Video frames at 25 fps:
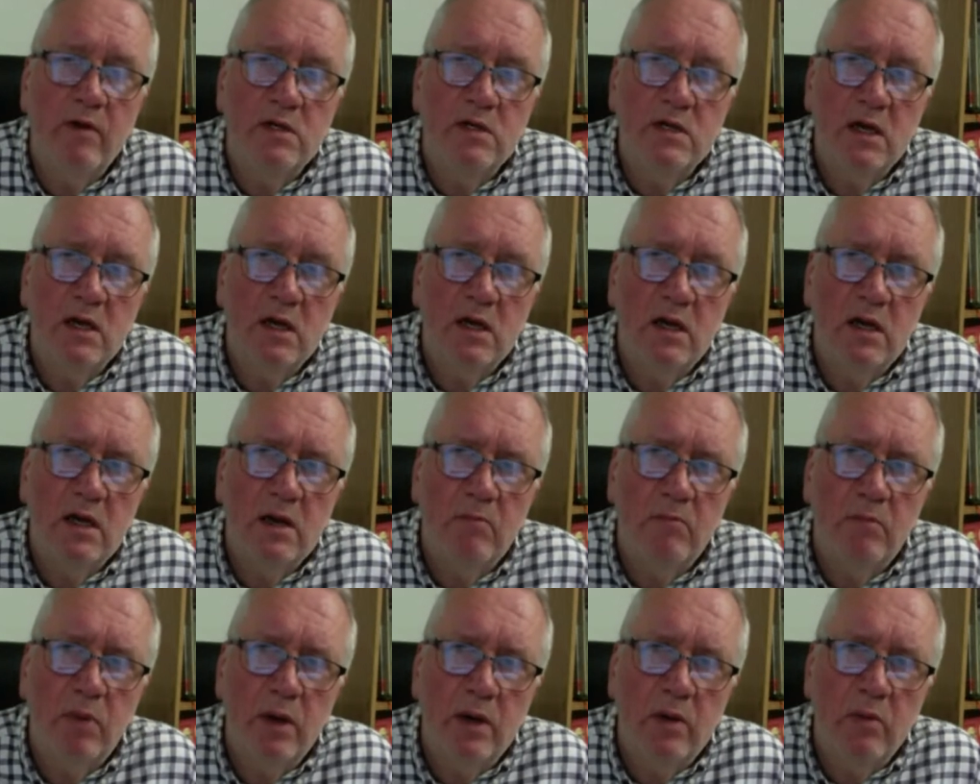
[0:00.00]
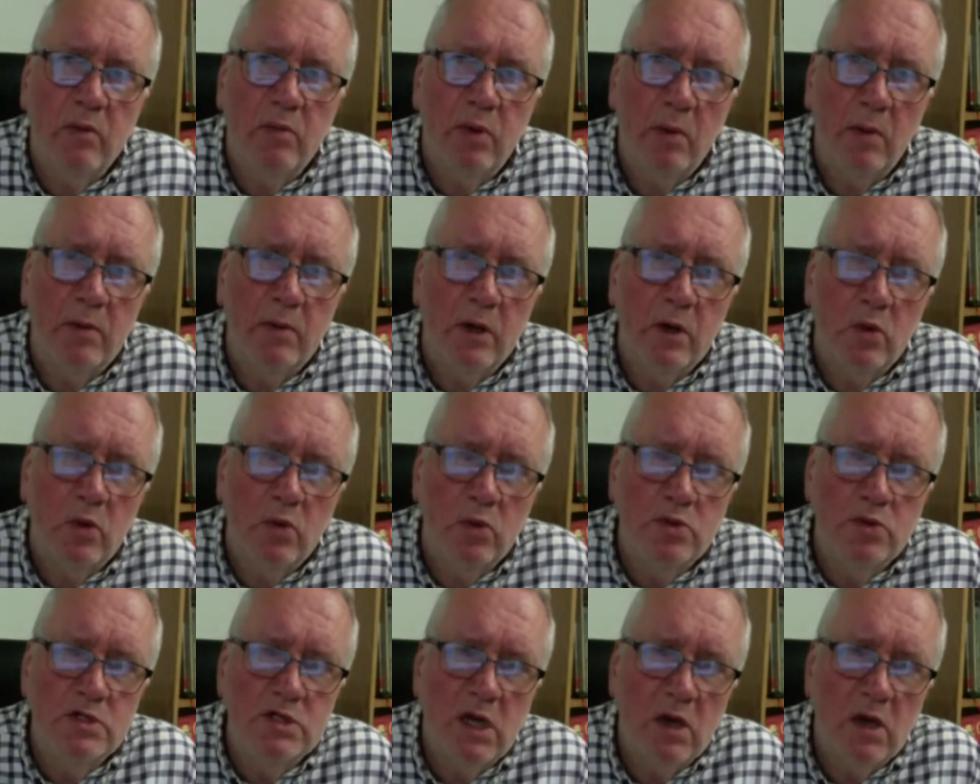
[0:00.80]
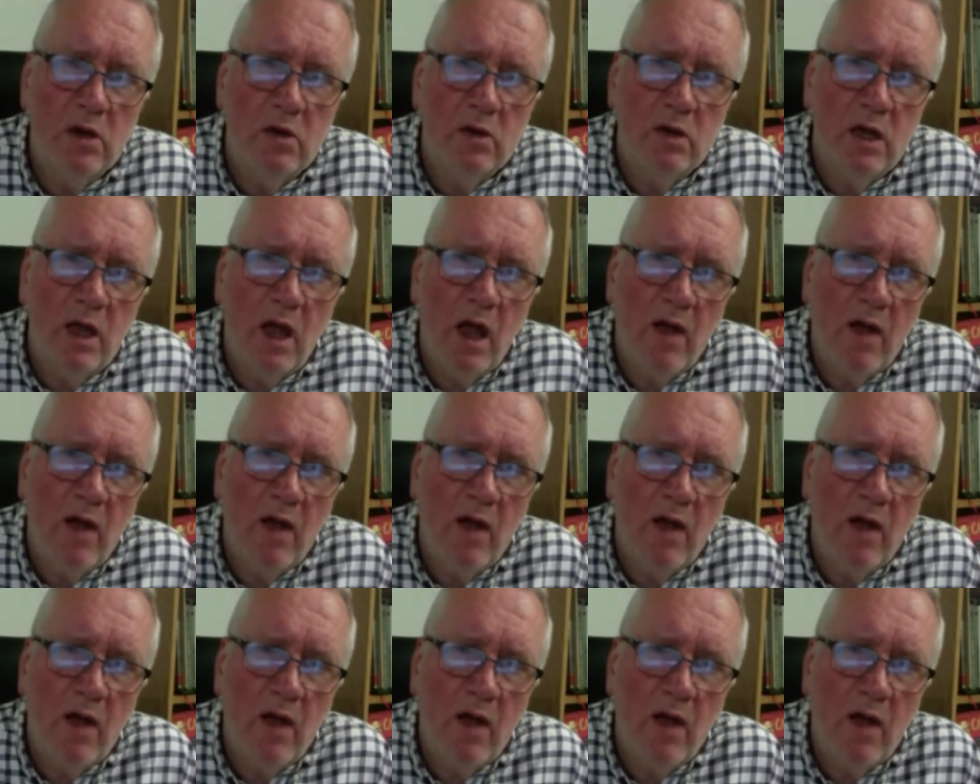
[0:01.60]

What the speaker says: of Italy, but it will probably also